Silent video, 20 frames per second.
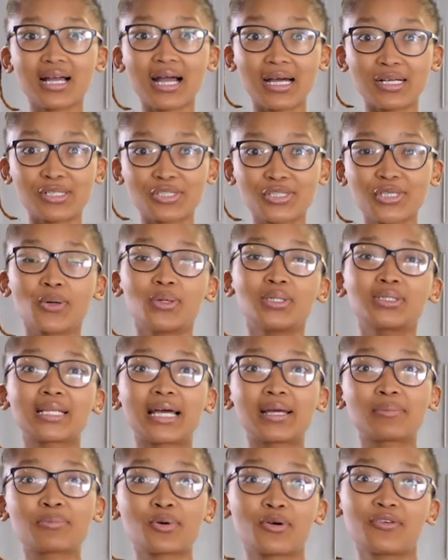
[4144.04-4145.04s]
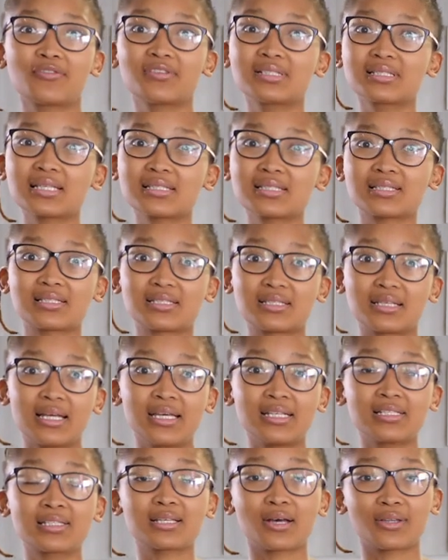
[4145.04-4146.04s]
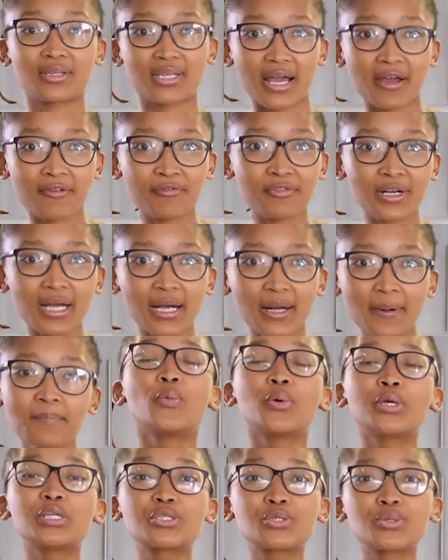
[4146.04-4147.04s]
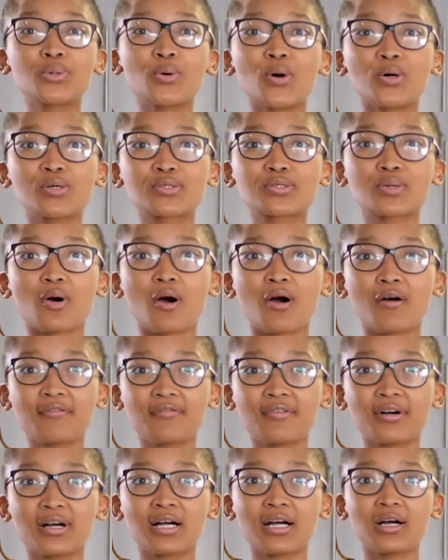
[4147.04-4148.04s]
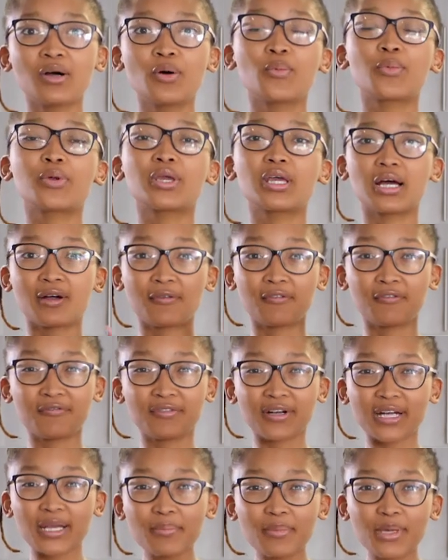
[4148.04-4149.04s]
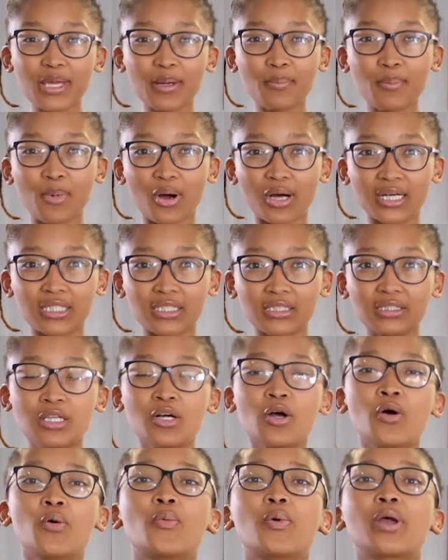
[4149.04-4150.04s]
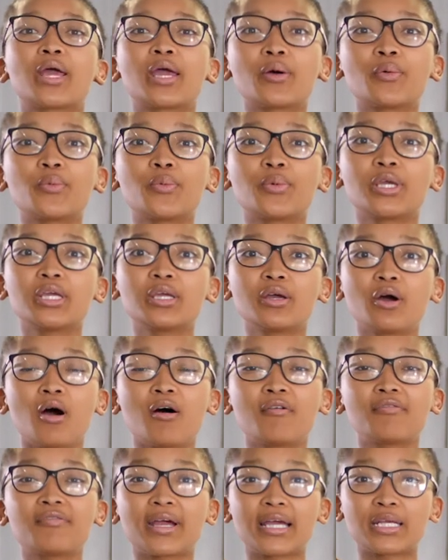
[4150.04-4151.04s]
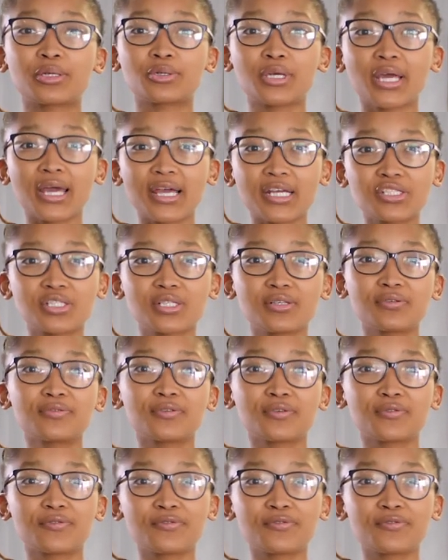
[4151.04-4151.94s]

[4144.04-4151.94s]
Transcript: country, all nine provinces in South Africa. We do also offer a freemium model where we offer education for